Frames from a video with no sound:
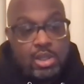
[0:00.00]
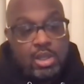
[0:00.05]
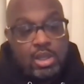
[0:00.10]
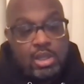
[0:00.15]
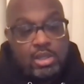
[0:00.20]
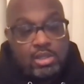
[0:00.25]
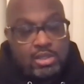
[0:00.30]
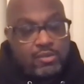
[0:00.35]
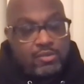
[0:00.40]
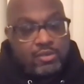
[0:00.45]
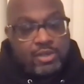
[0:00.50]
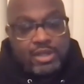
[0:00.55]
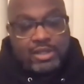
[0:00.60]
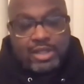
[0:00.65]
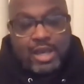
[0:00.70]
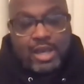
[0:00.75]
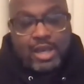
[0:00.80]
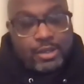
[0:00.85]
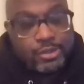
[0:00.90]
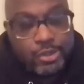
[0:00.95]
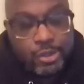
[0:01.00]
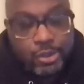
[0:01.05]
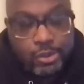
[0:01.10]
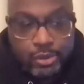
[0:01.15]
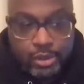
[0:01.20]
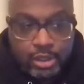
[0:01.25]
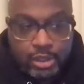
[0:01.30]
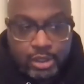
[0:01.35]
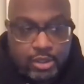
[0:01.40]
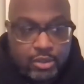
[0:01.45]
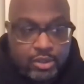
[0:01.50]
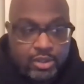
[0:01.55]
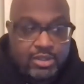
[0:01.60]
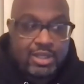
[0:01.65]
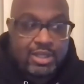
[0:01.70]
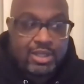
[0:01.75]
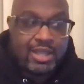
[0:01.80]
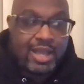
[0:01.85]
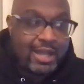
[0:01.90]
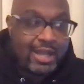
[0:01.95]
and stuff like that so you know there's a
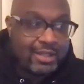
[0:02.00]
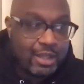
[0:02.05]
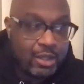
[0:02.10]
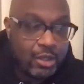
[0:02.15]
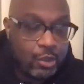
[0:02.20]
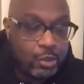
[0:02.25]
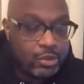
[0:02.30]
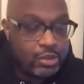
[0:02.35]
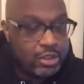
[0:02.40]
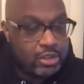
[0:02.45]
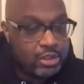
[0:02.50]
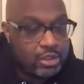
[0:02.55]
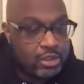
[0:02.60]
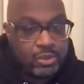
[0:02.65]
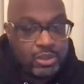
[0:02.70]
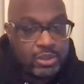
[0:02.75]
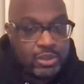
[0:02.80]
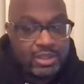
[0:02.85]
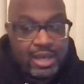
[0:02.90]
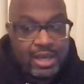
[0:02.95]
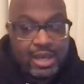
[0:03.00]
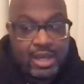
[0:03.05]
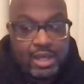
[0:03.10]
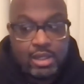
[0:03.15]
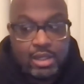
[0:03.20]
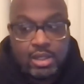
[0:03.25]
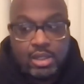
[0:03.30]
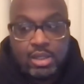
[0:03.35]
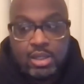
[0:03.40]
lot that goes into it that